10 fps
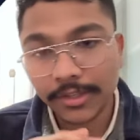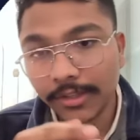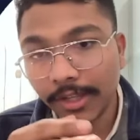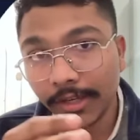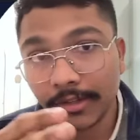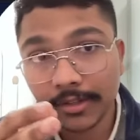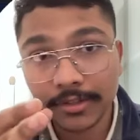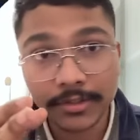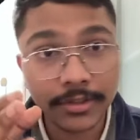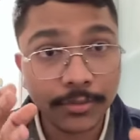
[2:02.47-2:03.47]
Then
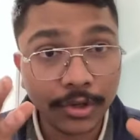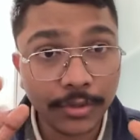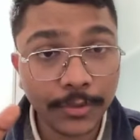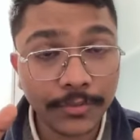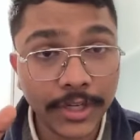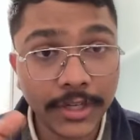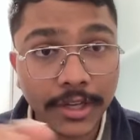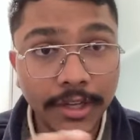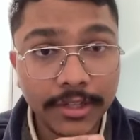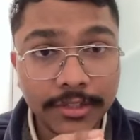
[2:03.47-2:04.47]
the volume of
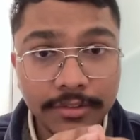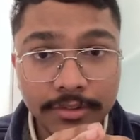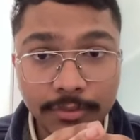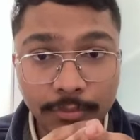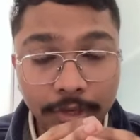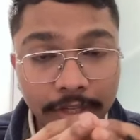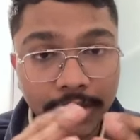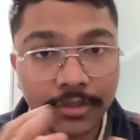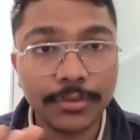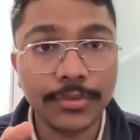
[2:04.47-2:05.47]
data is very
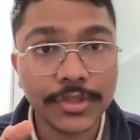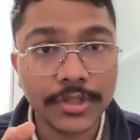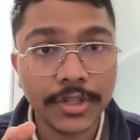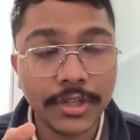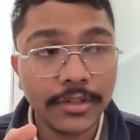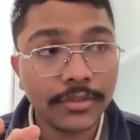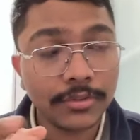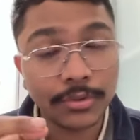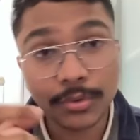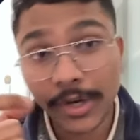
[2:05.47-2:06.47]
huge. So
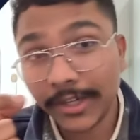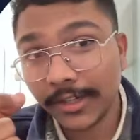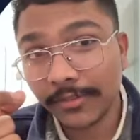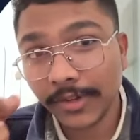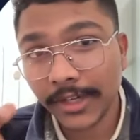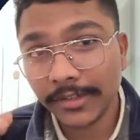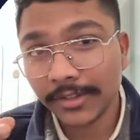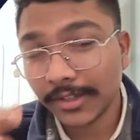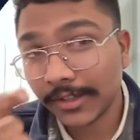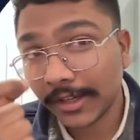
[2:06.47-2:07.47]
to identify the
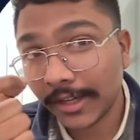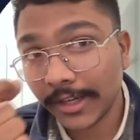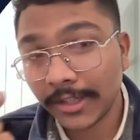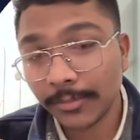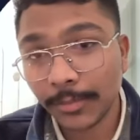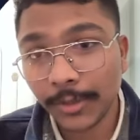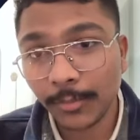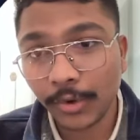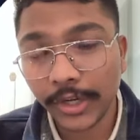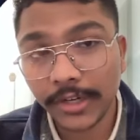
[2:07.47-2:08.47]
correct
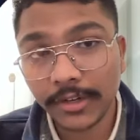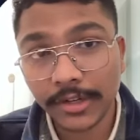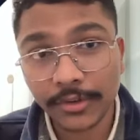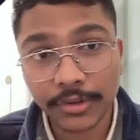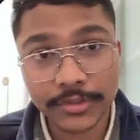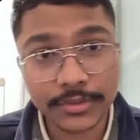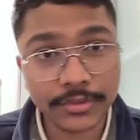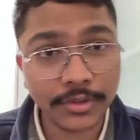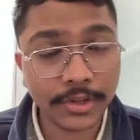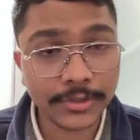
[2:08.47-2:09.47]
pinpoint across those
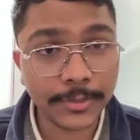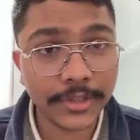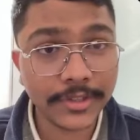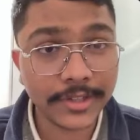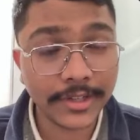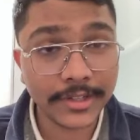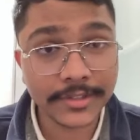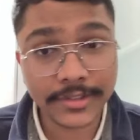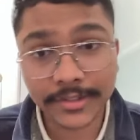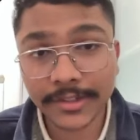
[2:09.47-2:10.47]
logs, metrics and
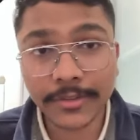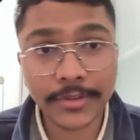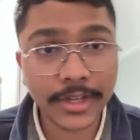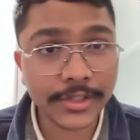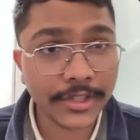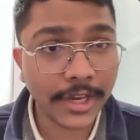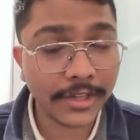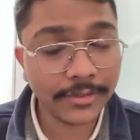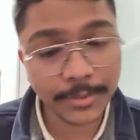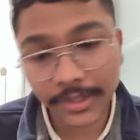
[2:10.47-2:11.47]
traces is a difficult
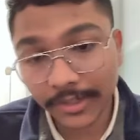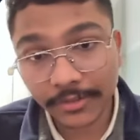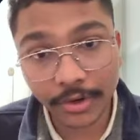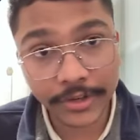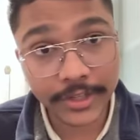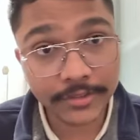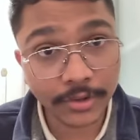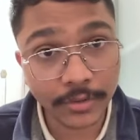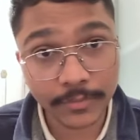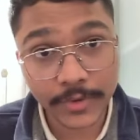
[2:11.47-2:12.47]
challenge, but it's already
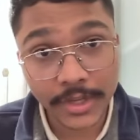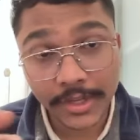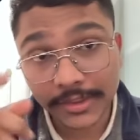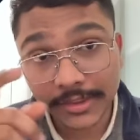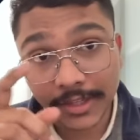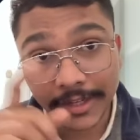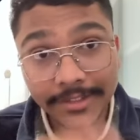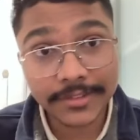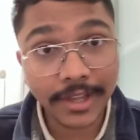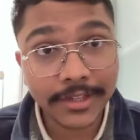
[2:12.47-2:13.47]
solved. The
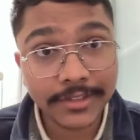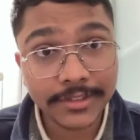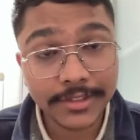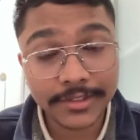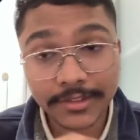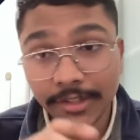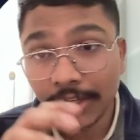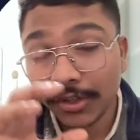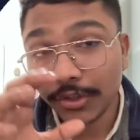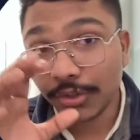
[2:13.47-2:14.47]
next challenge is
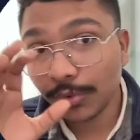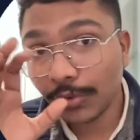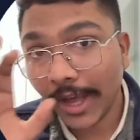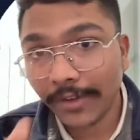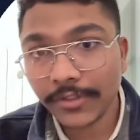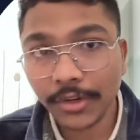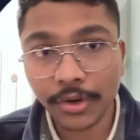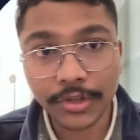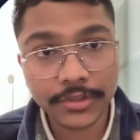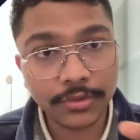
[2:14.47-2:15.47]
you have the
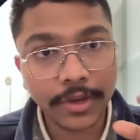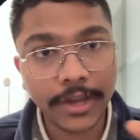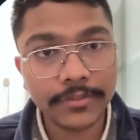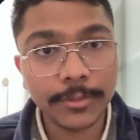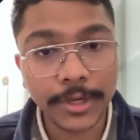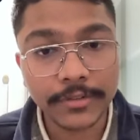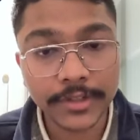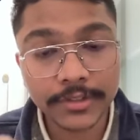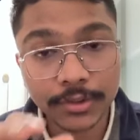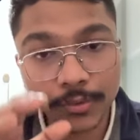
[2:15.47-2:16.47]
logs, you have the
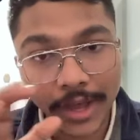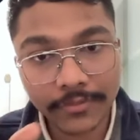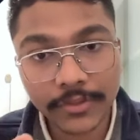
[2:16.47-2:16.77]
metrics, you have